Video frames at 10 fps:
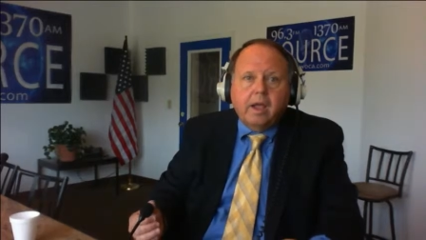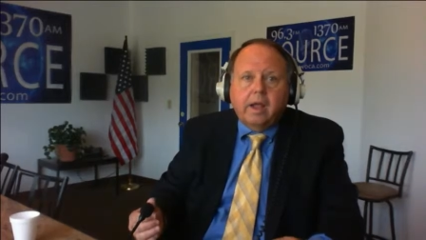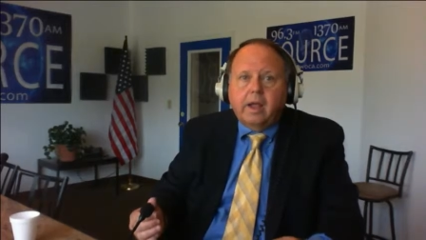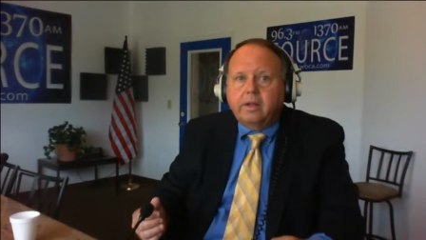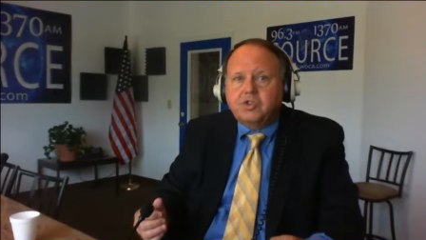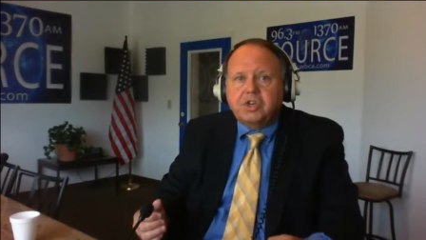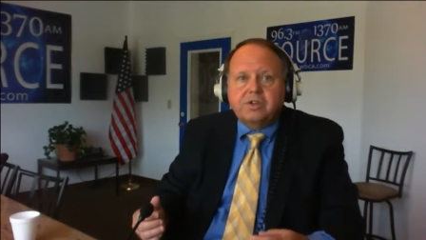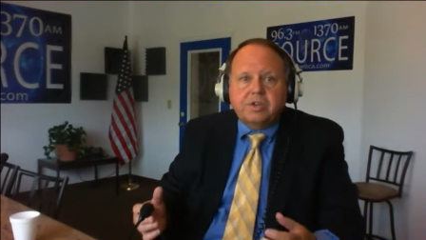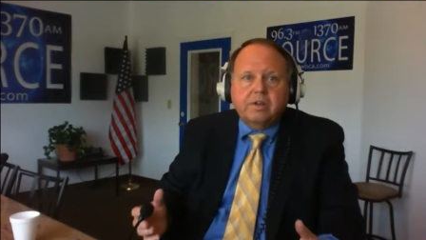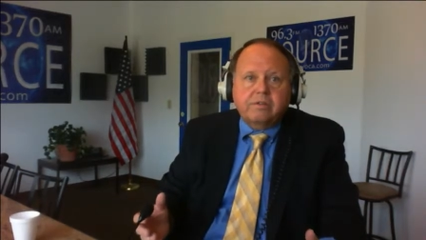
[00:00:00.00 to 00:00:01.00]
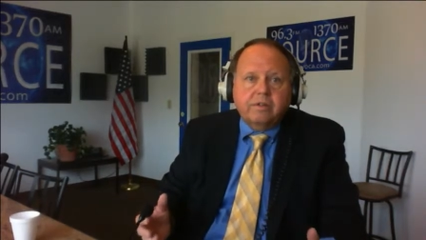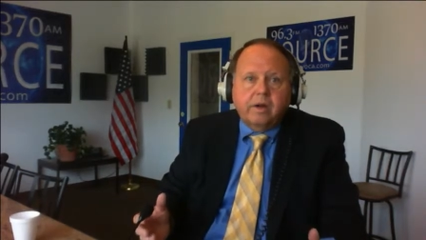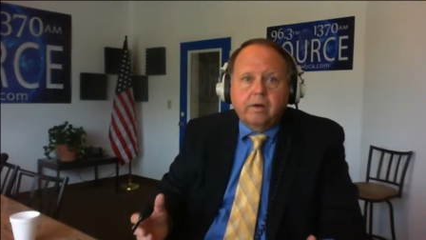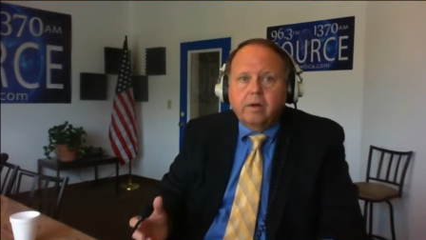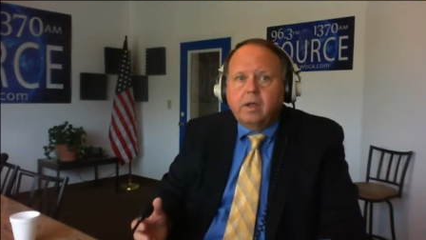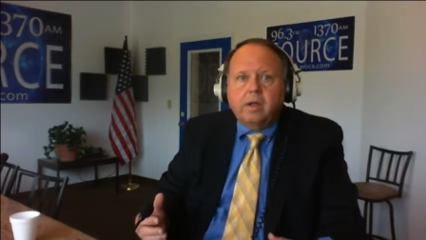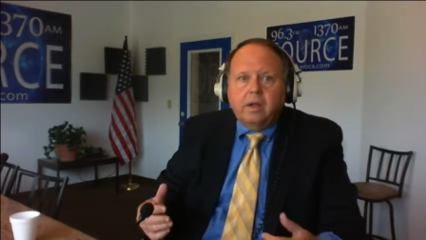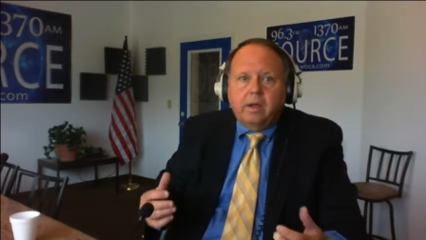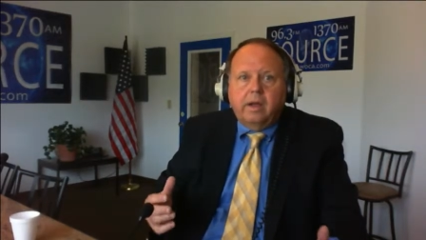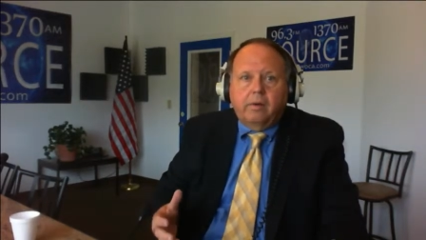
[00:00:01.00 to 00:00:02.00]
right, right. And she sits there
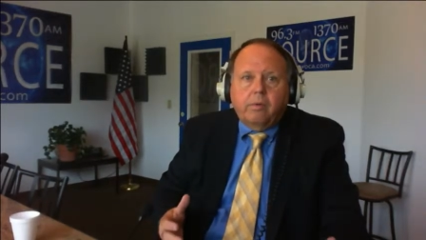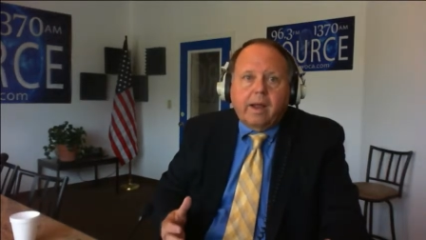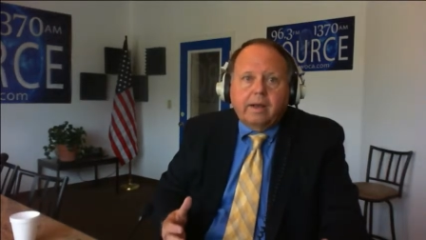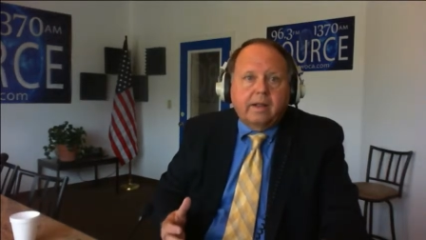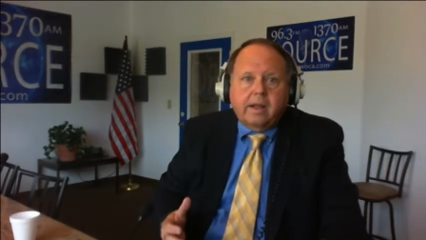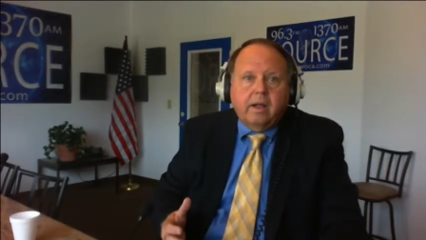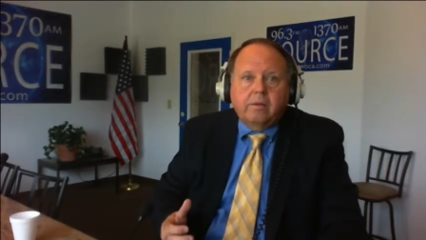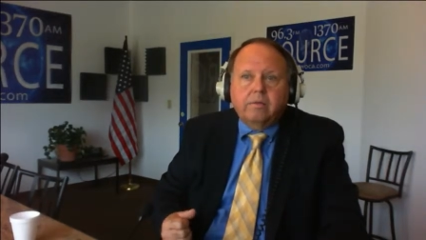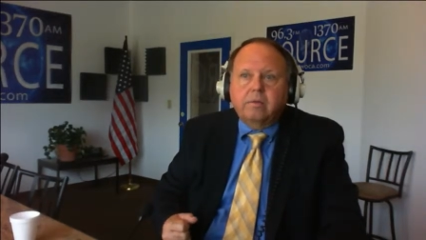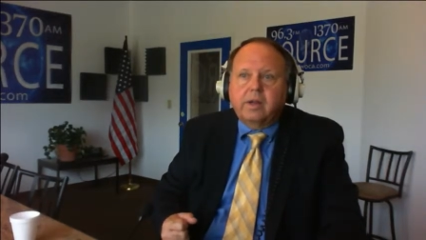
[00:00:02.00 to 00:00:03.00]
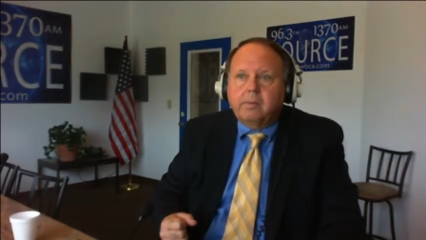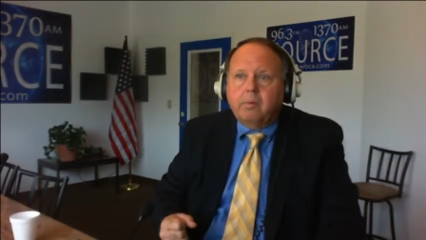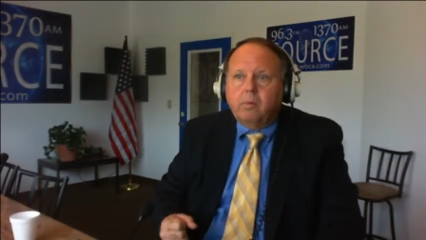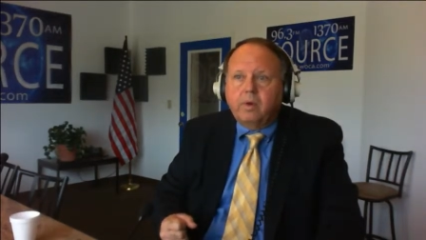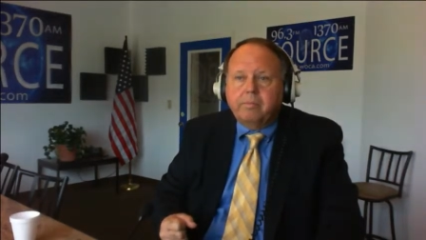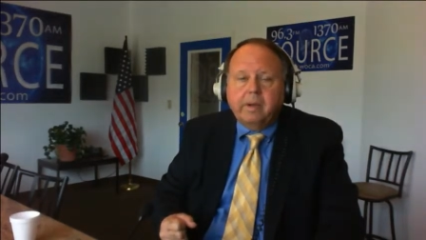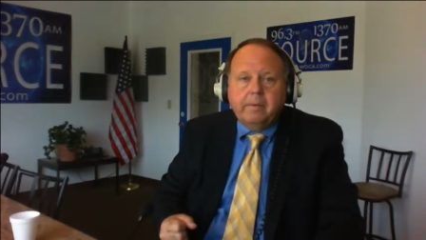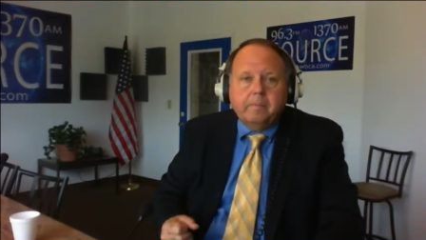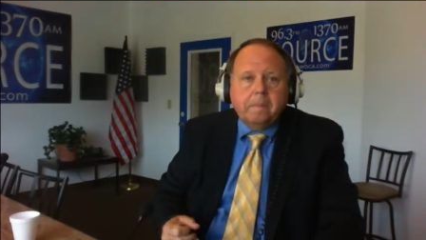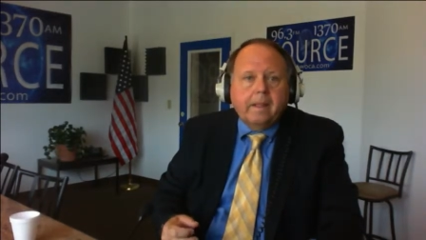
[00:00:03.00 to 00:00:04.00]
uh, right at counsel table with
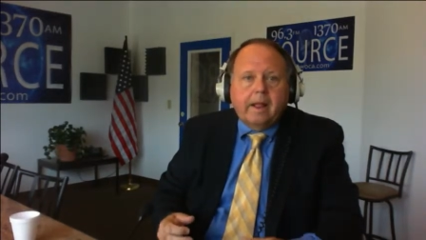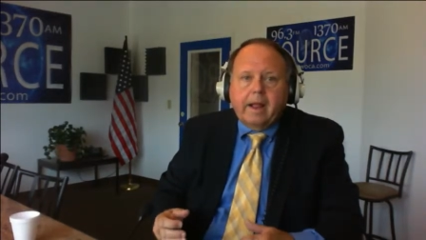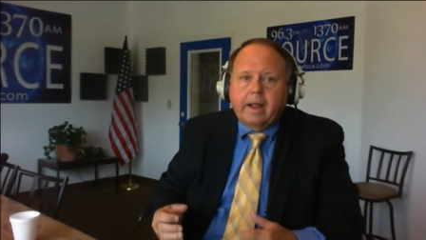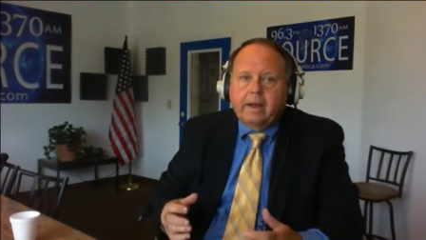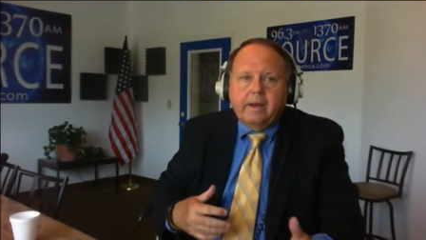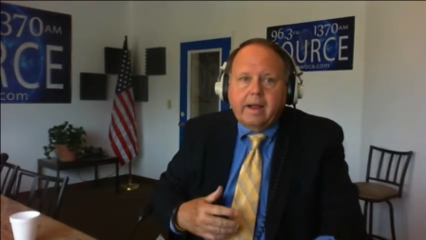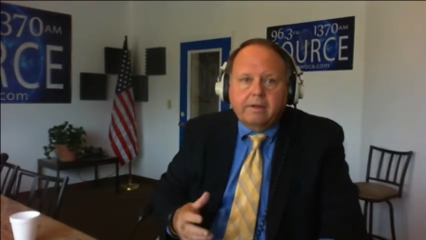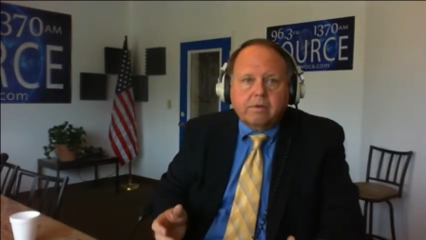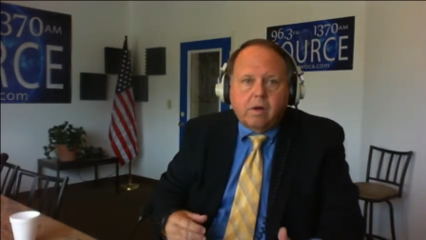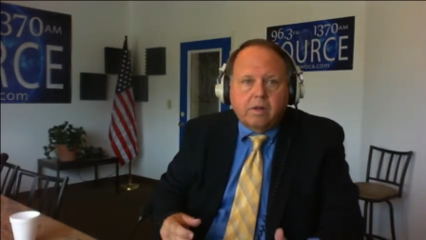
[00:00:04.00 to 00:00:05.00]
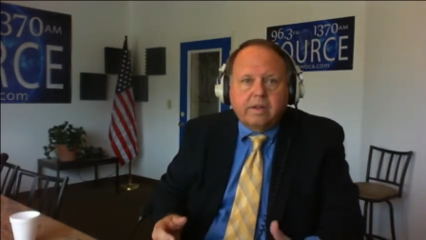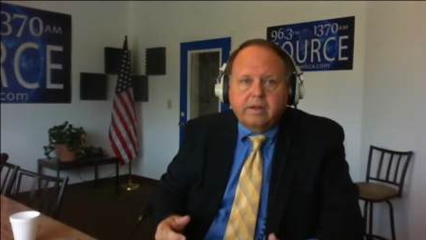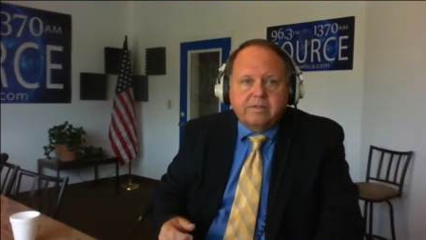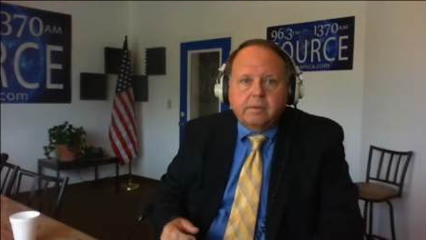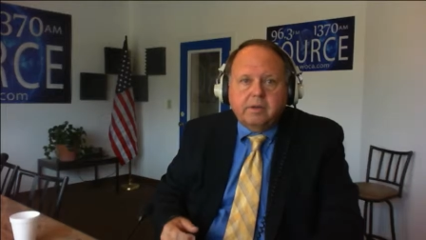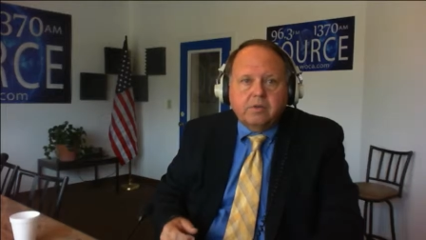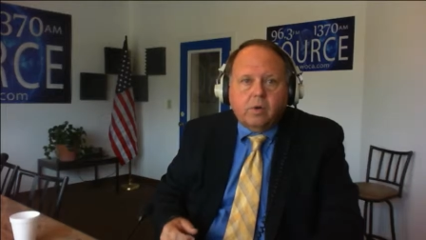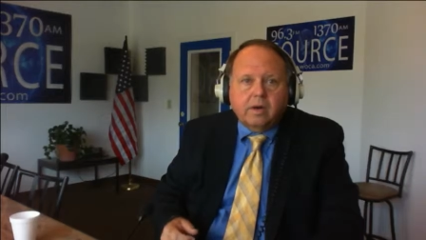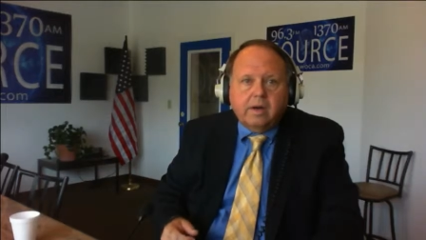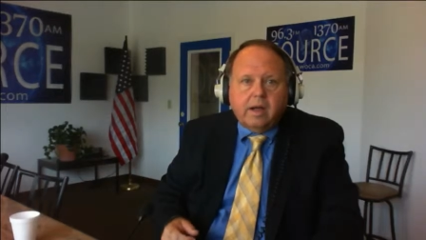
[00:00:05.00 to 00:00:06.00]
me and has all the exhibits
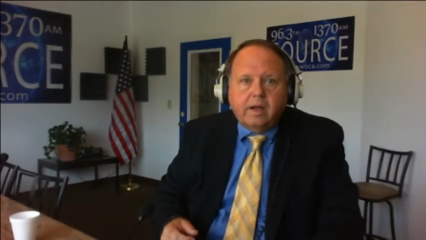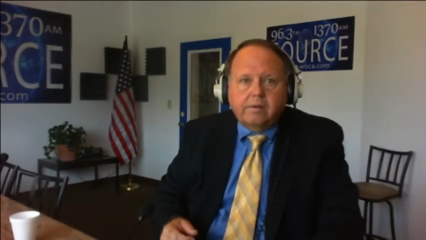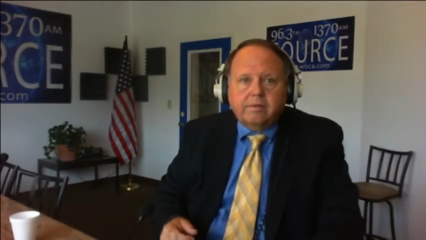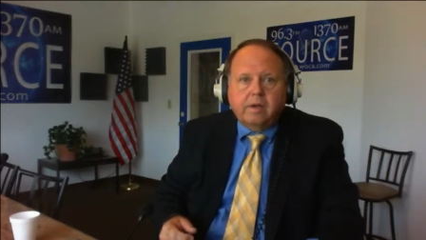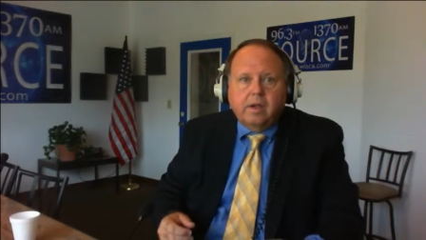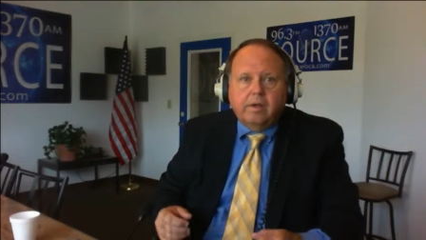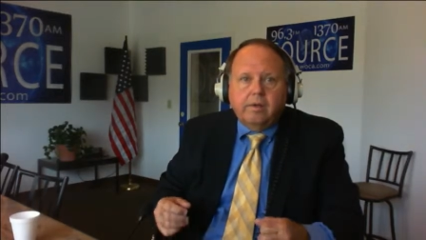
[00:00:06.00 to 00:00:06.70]
organized.